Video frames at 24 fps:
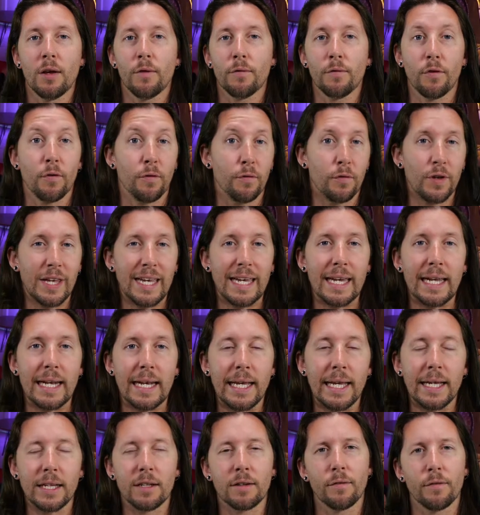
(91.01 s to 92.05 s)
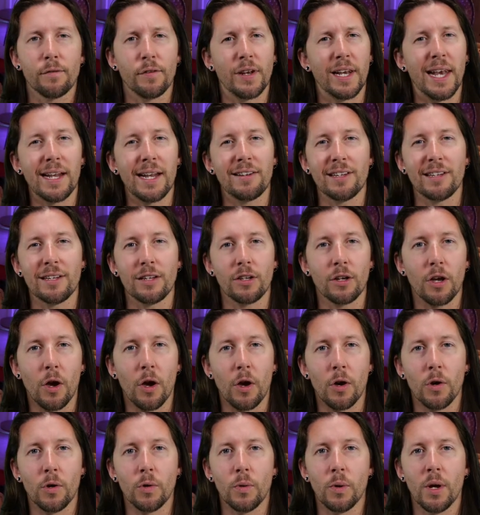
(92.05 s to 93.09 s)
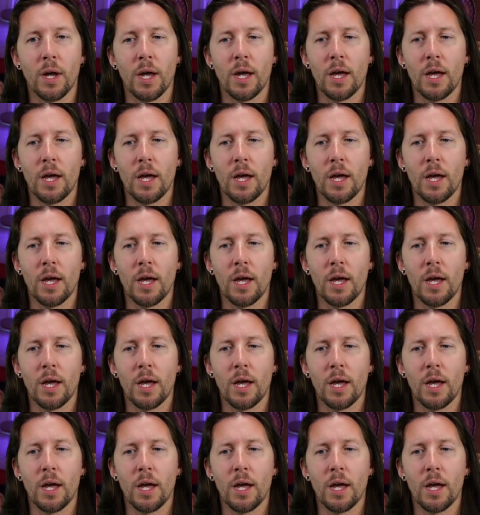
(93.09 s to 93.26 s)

for healing, for letting go,